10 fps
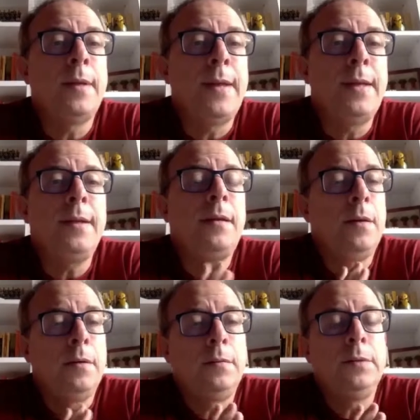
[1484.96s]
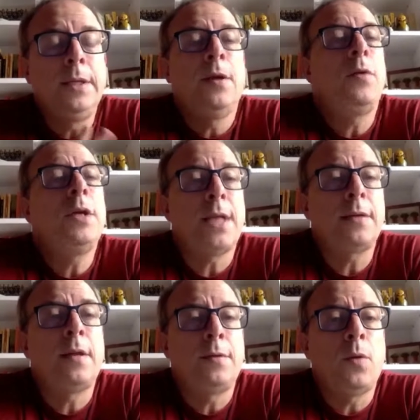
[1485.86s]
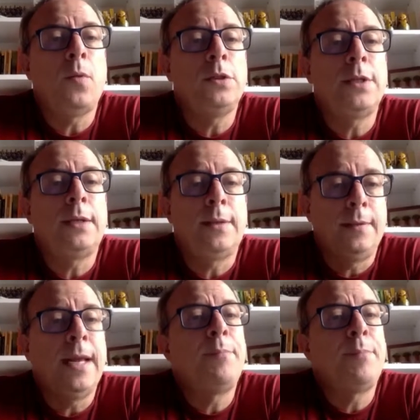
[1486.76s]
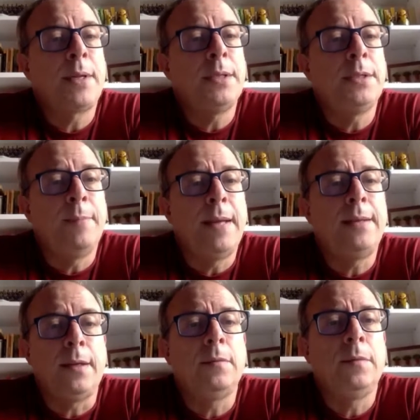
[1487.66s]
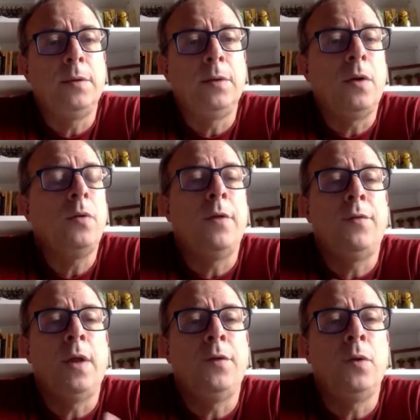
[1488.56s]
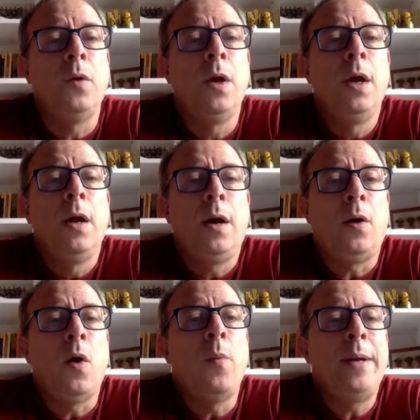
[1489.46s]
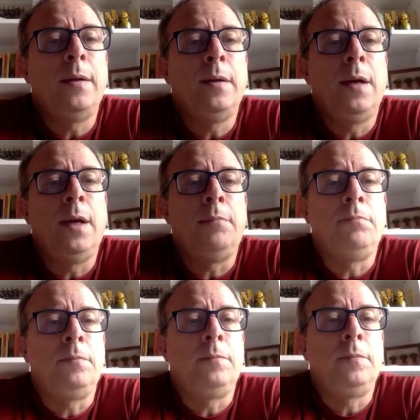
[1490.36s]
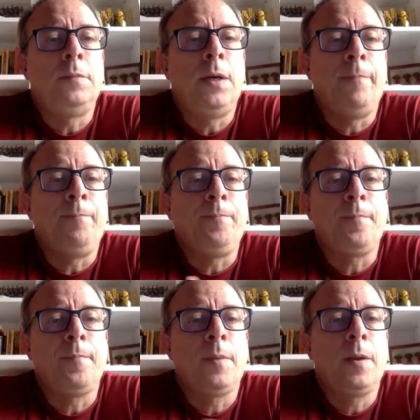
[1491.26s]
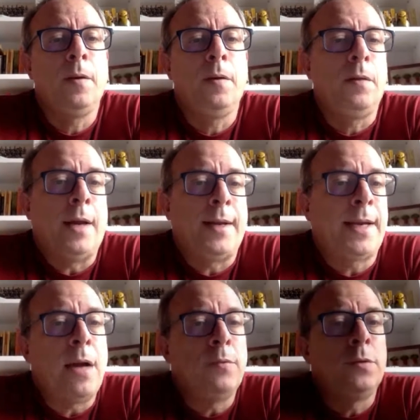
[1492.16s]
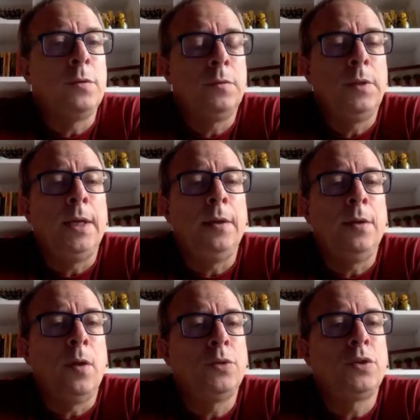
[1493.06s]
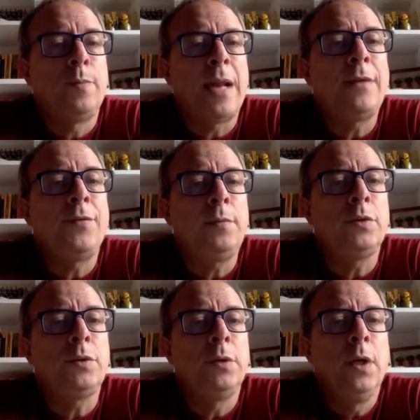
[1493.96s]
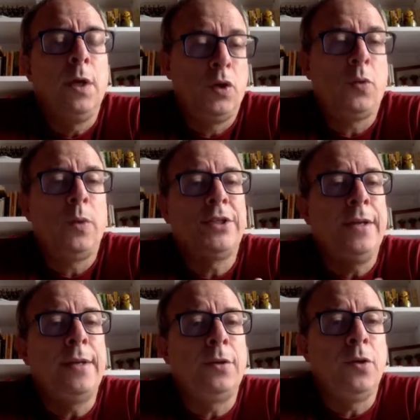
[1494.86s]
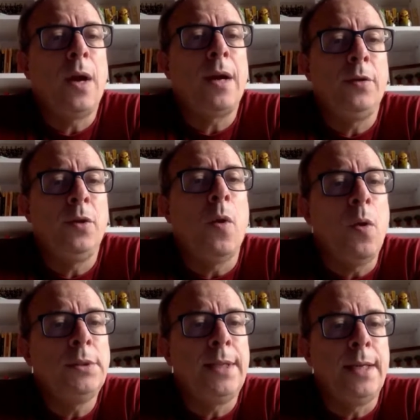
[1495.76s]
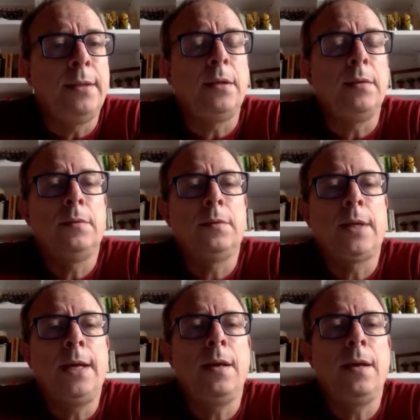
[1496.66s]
data the owners are the ones that they are participating. If you open an account in those platforms, you will see that you own the data. Okay.